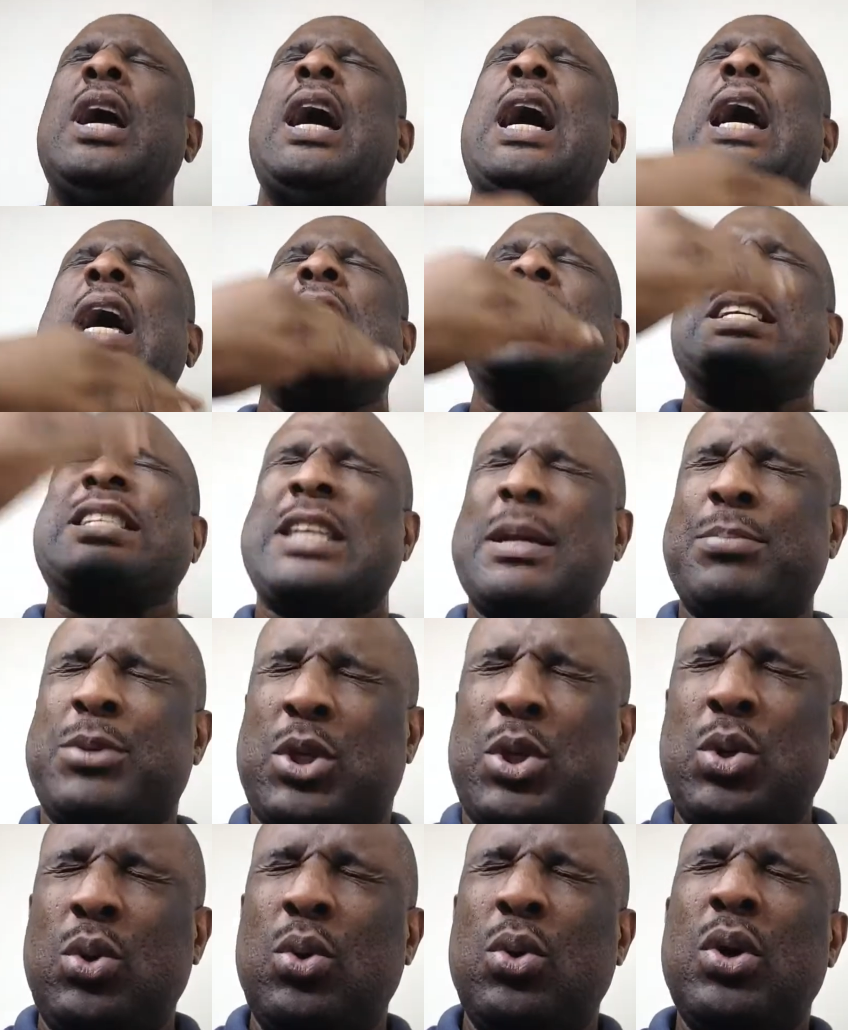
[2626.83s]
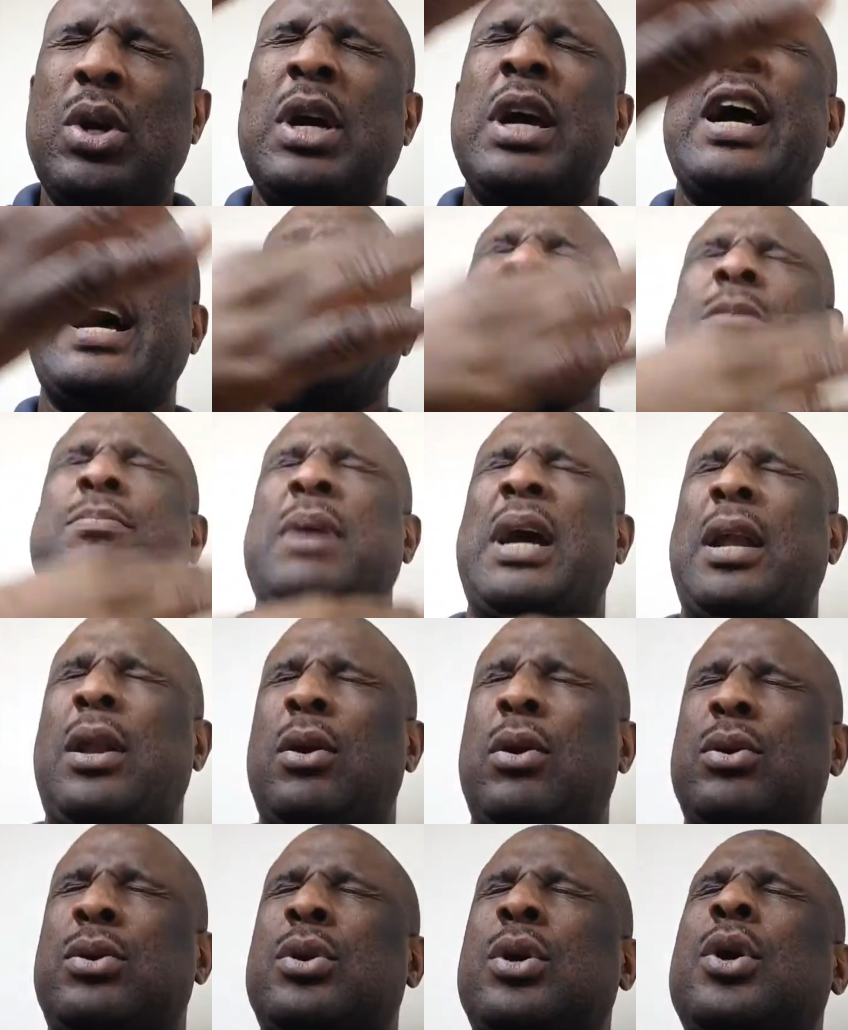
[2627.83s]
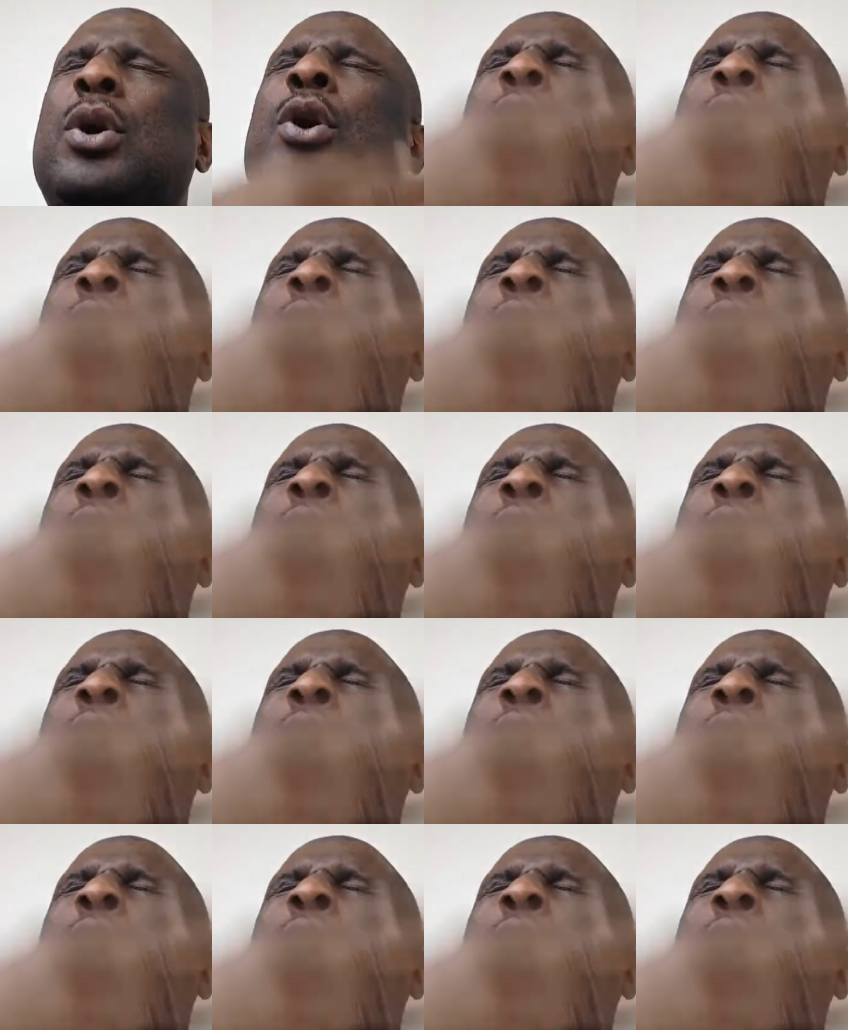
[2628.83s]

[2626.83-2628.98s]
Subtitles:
I accept you as my Lord.